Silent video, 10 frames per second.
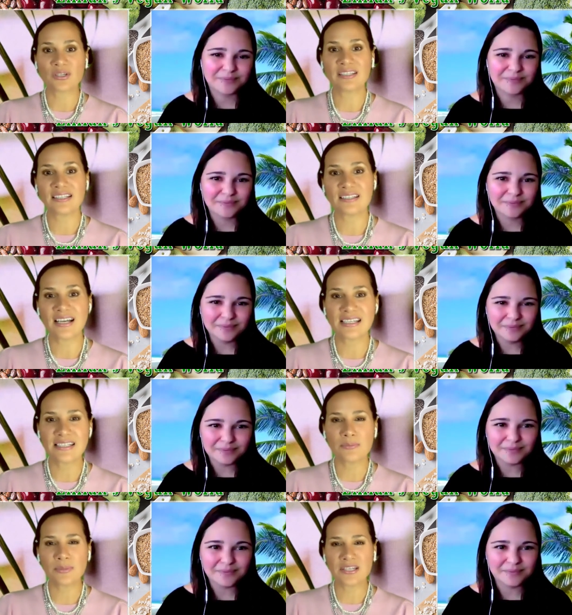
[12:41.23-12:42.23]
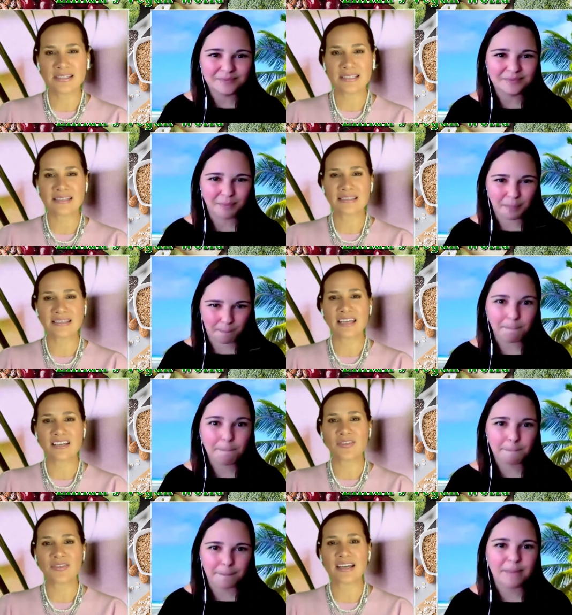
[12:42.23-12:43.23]
Speaker 1: a brilliant idea because it does
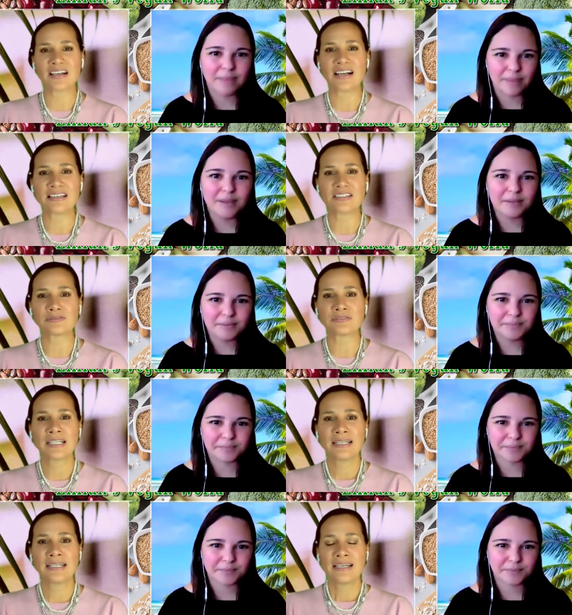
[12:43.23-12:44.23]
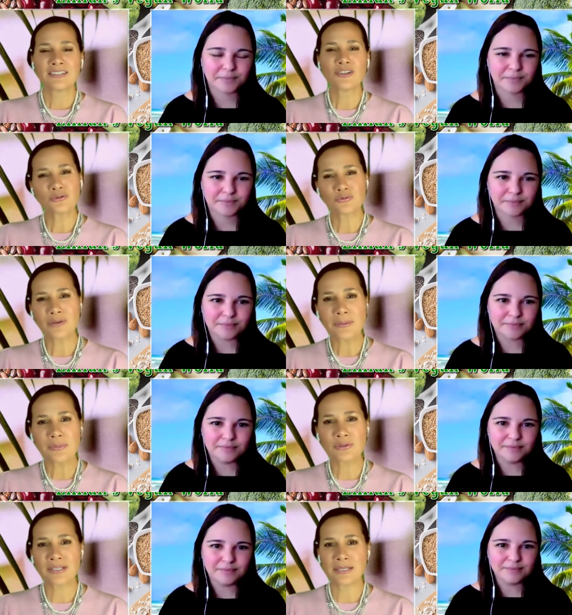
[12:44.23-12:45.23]
take on that kind of not
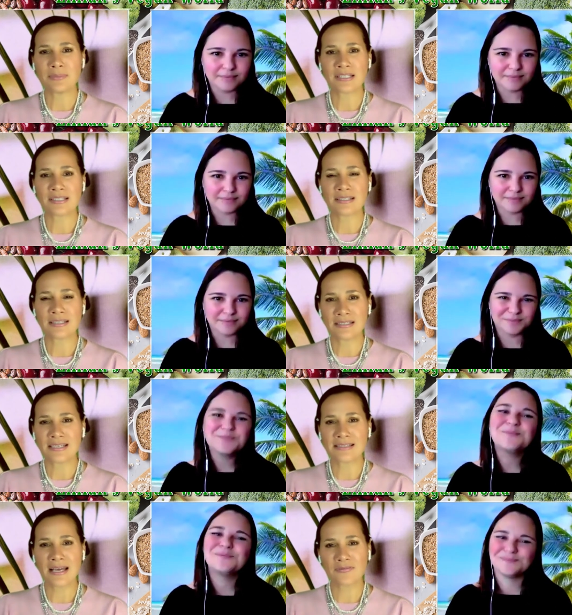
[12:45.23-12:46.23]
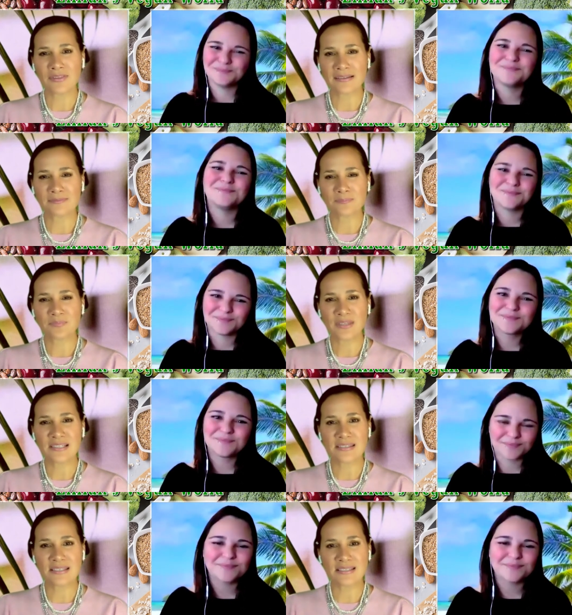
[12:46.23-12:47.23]
rubbery, but it, it does mm. have that
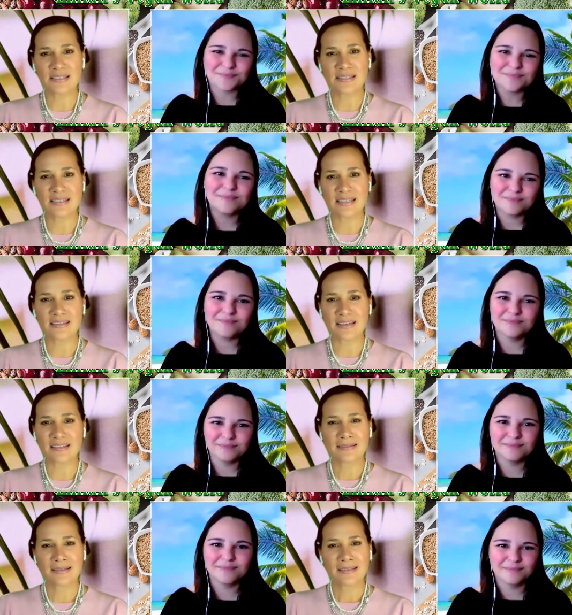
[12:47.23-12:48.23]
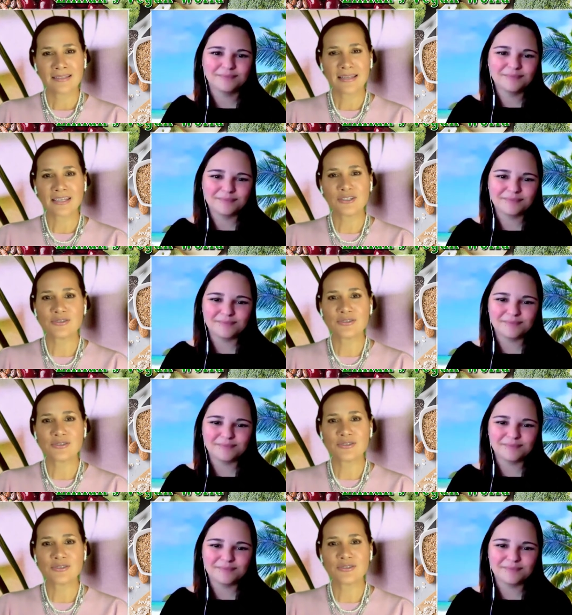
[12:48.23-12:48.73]
consistency that that